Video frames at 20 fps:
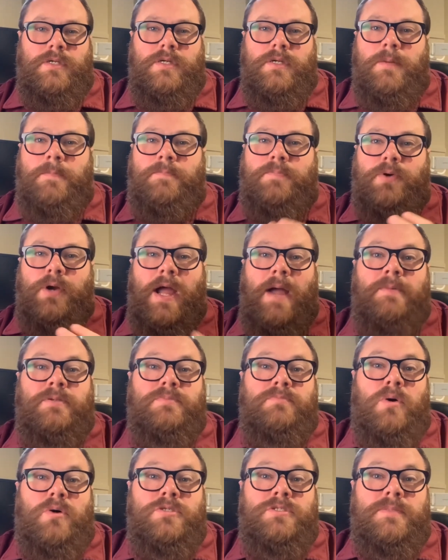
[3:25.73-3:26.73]
Perhaps
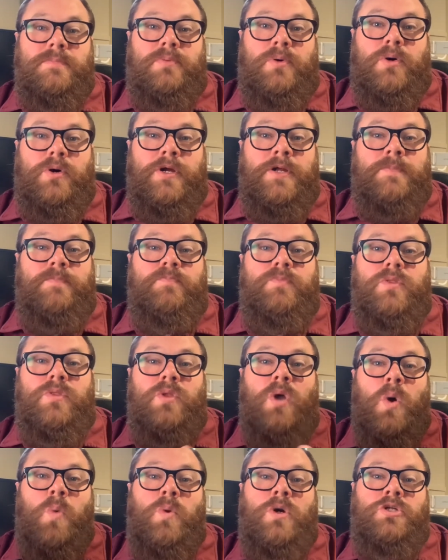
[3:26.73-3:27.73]
most important,
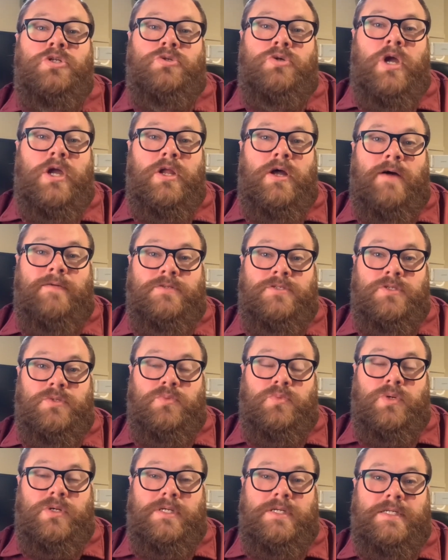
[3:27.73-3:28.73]
know what trade-offs you're
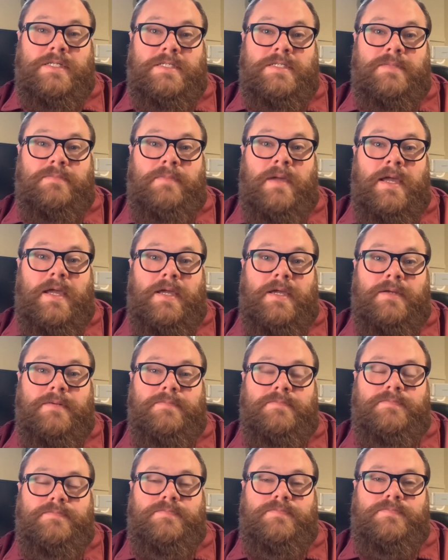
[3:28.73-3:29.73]
willing to make.
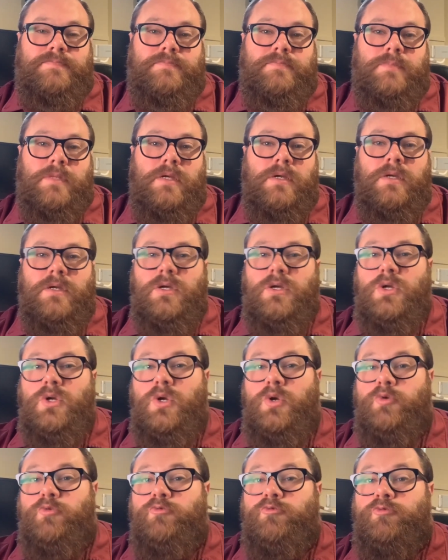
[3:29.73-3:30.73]

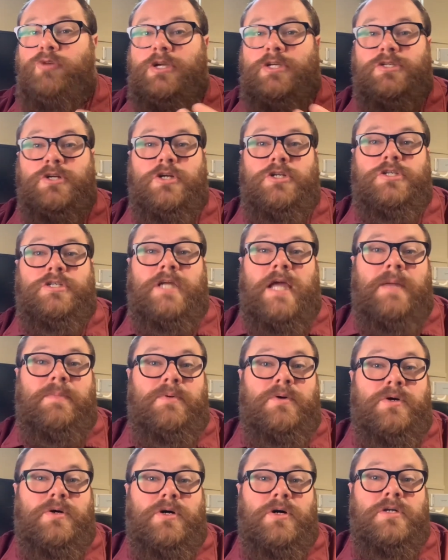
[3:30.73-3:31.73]
Research
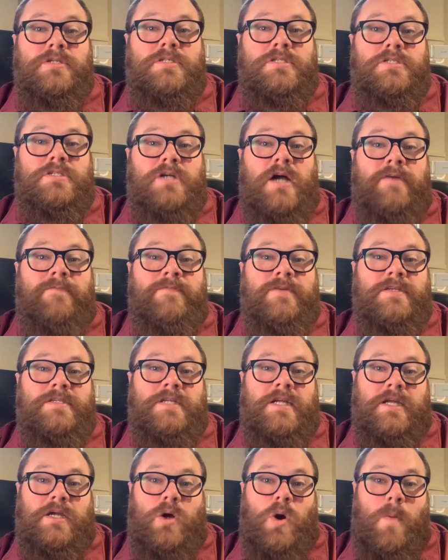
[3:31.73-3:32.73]
neighborhoods and start
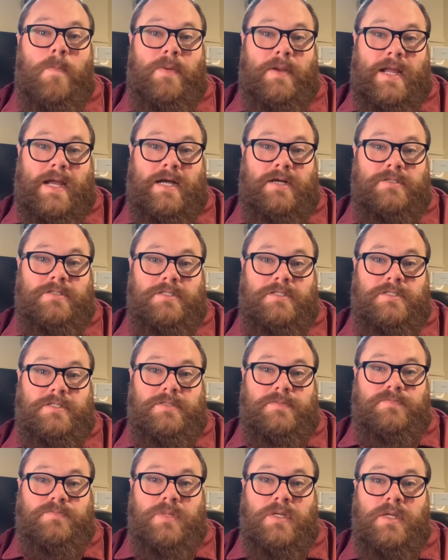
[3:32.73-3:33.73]
visiting open
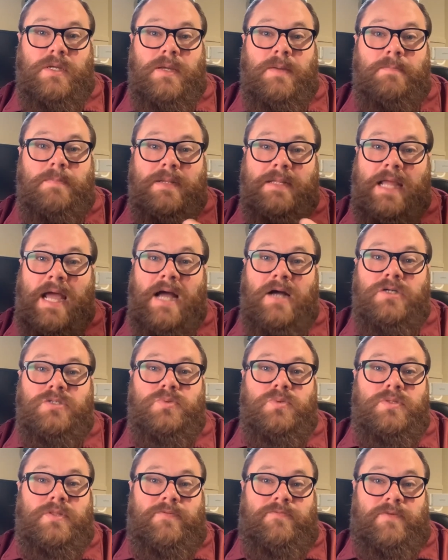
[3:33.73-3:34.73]
houses. But now is
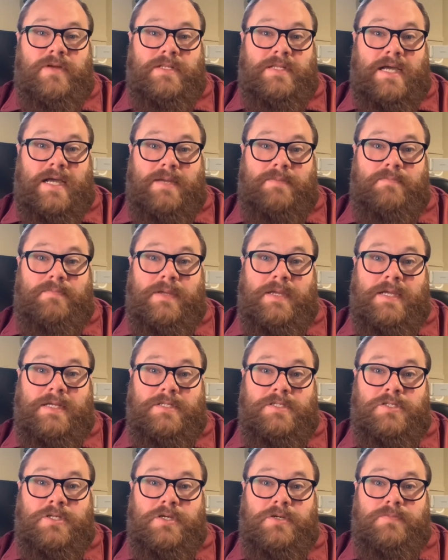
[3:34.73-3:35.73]
when the fun time
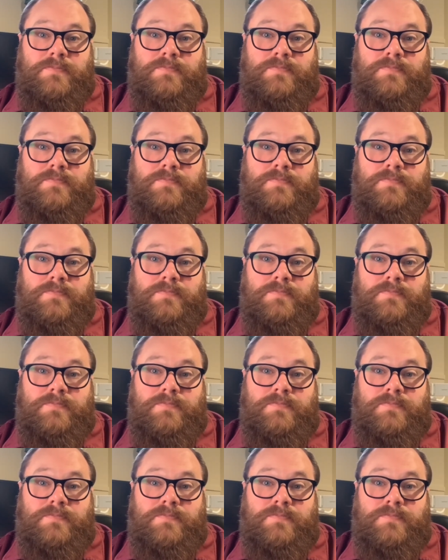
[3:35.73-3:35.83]
begins too.